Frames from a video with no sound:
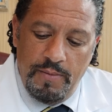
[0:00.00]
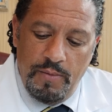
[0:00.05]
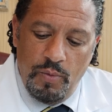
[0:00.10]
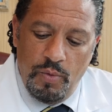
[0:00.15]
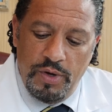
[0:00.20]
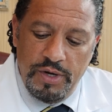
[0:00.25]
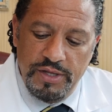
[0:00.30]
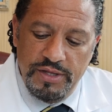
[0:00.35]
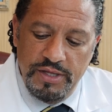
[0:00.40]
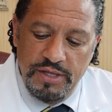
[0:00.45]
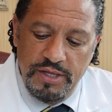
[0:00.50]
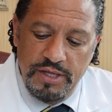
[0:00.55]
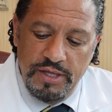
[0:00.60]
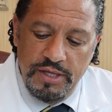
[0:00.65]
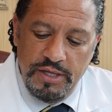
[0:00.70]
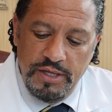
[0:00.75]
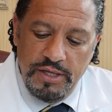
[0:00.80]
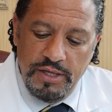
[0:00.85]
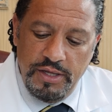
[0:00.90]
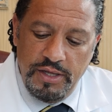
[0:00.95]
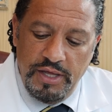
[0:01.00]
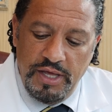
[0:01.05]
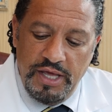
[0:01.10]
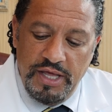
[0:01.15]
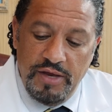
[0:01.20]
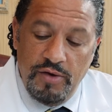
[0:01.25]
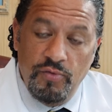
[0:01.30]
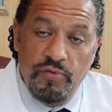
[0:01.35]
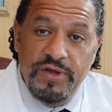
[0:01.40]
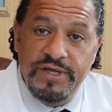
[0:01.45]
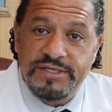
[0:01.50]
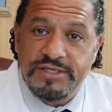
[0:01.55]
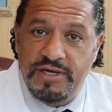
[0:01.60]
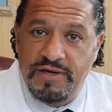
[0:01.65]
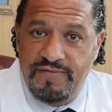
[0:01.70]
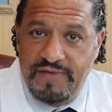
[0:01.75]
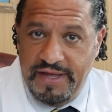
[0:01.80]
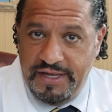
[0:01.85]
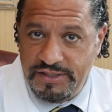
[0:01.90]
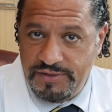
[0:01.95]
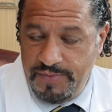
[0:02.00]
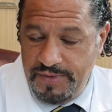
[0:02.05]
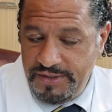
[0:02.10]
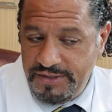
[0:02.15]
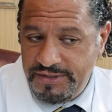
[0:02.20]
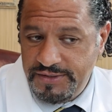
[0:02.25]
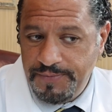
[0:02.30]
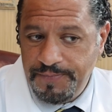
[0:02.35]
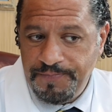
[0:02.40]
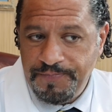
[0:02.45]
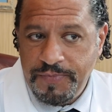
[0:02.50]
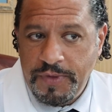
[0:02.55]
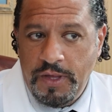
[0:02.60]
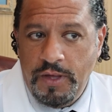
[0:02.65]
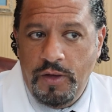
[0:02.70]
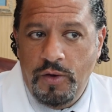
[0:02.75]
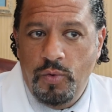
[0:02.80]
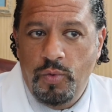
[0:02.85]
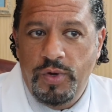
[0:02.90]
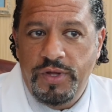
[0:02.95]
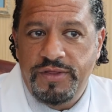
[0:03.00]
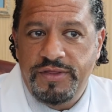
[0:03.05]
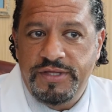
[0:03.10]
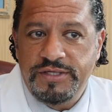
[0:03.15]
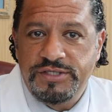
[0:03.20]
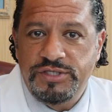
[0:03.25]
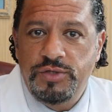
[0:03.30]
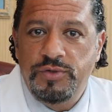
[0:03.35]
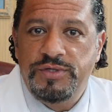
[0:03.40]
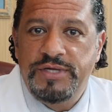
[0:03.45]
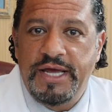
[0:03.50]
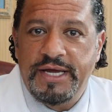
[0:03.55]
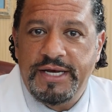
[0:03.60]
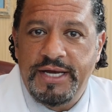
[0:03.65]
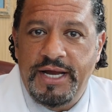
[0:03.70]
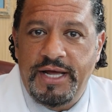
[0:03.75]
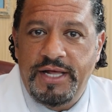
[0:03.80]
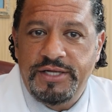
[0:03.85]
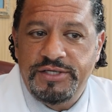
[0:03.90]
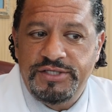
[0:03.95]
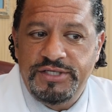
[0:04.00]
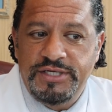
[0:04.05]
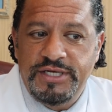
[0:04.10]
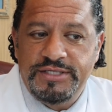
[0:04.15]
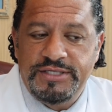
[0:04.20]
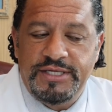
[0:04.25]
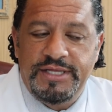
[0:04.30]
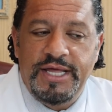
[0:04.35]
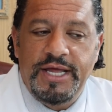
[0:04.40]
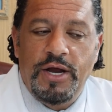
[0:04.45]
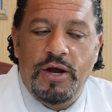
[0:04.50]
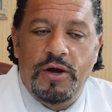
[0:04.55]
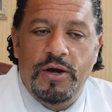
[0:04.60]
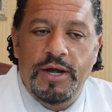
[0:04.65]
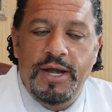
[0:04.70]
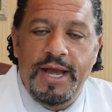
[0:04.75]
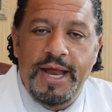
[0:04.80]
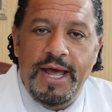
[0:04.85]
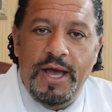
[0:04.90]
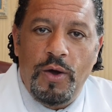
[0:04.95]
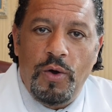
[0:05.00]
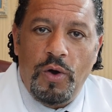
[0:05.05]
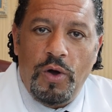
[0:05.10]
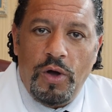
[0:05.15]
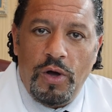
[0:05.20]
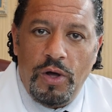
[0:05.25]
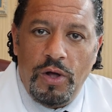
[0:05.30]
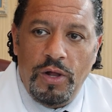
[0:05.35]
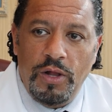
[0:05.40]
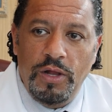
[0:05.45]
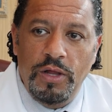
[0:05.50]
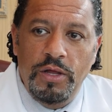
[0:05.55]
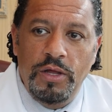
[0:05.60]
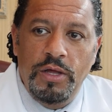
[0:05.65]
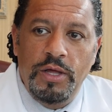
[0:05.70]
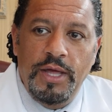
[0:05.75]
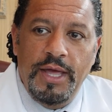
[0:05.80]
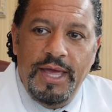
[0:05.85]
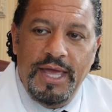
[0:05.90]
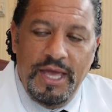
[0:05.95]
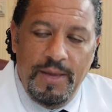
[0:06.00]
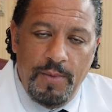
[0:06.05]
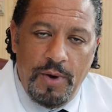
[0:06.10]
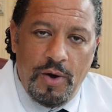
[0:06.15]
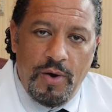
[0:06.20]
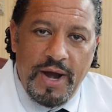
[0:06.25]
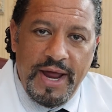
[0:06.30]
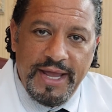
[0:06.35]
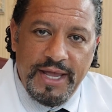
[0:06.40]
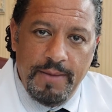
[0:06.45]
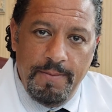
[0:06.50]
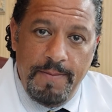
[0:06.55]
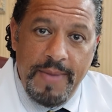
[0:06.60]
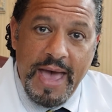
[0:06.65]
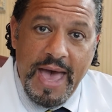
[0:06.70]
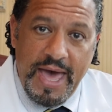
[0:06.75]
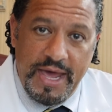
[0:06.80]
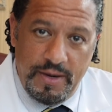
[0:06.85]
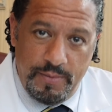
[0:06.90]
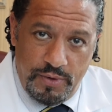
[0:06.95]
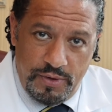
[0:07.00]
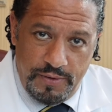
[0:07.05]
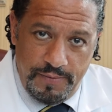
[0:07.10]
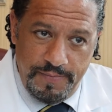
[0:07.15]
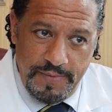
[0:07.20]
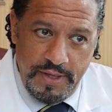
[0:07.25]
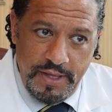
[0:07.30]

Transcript: One of the recent advancements with this new technology is that they are now all MRI compatible.